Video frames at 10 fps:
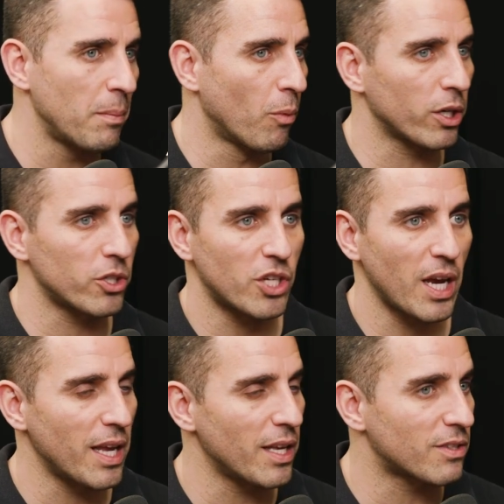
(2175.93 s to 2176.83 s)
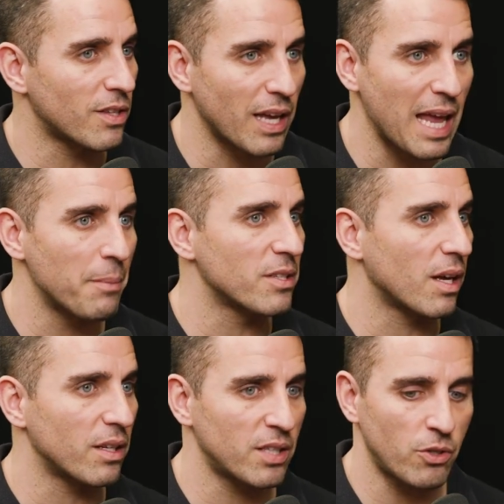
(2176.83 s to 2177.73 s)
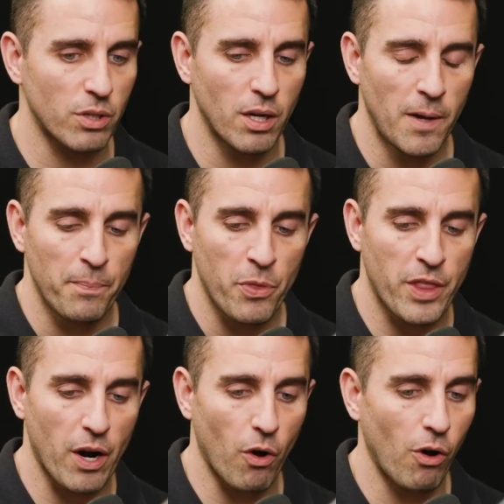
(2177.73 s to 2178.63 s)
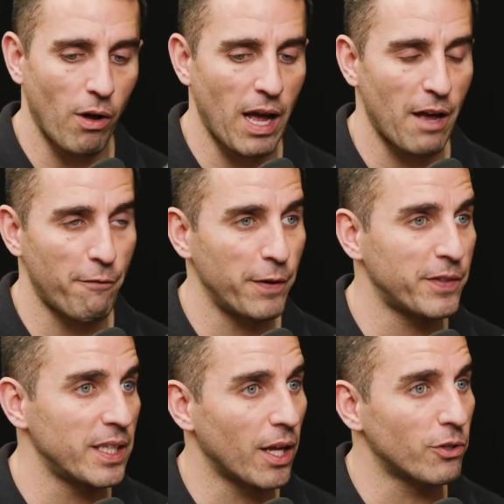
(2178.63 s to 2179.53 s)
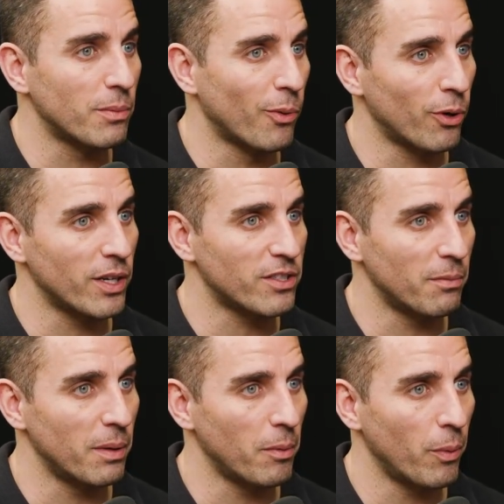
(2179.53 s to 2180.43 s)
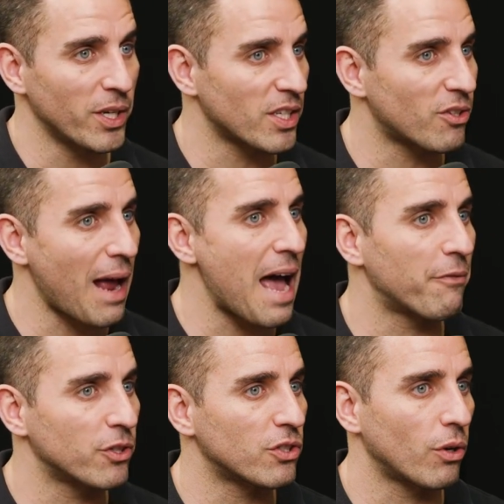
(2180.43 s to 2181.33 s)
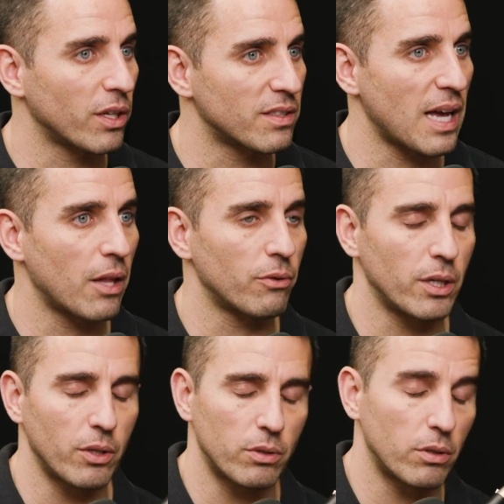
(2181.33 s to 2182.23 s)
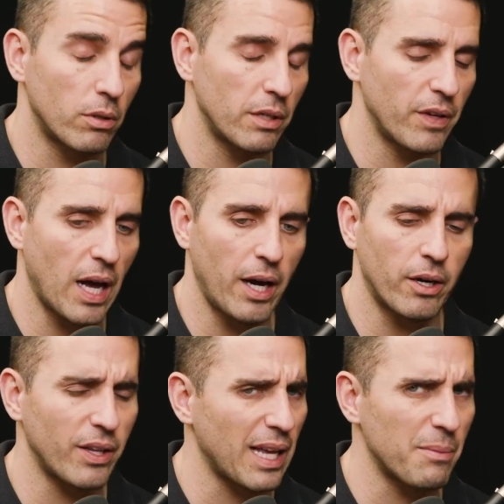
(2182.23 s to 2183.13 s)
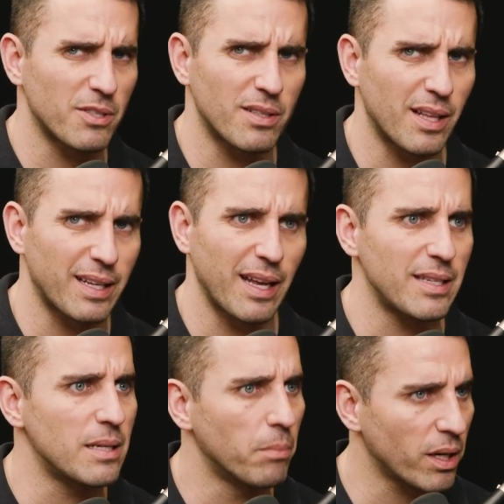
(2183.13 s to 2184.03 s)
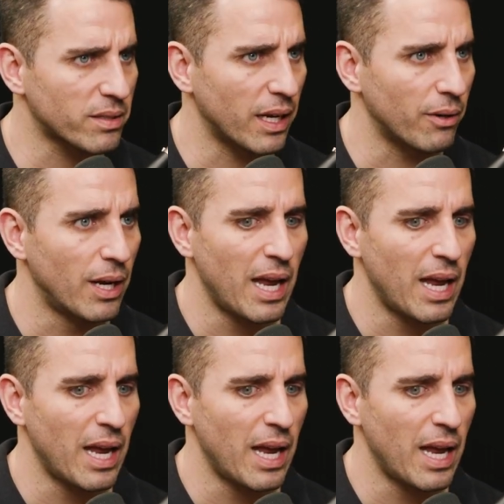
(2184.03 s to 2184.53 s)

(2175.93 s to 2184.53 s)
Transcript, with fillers: Morgan Chase to Amazon, et cetera, that all have fifteen dollars or more as their minimum wage. That's their average starting salary, or, or even higher. I think Amazon's at like nineteen bucks now.